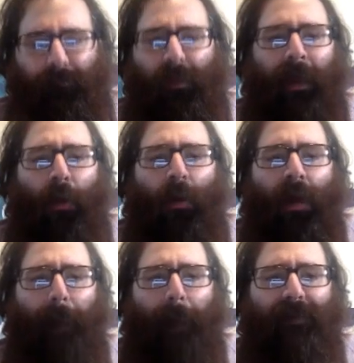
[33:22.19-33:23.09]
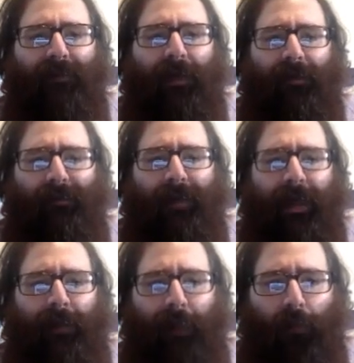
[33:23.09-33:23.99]
Now, I'm going to talk a
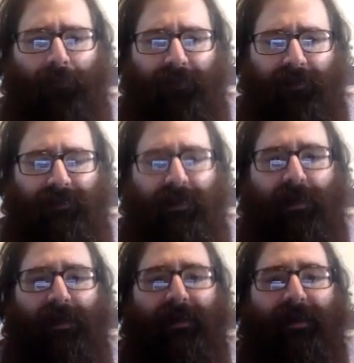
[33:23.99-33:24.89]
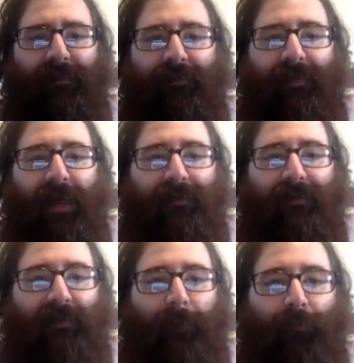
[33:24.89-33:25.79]
lot about this in that
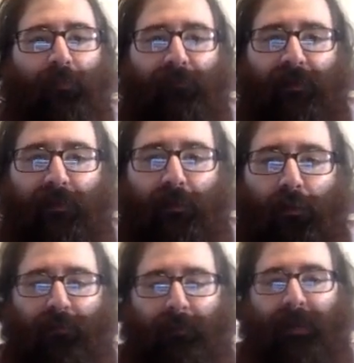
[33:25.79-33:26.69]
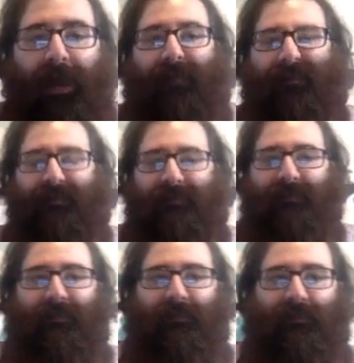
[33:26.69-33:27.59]
separate video, the behind the
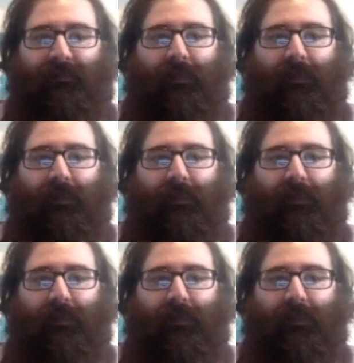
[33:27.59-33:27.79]
scenes,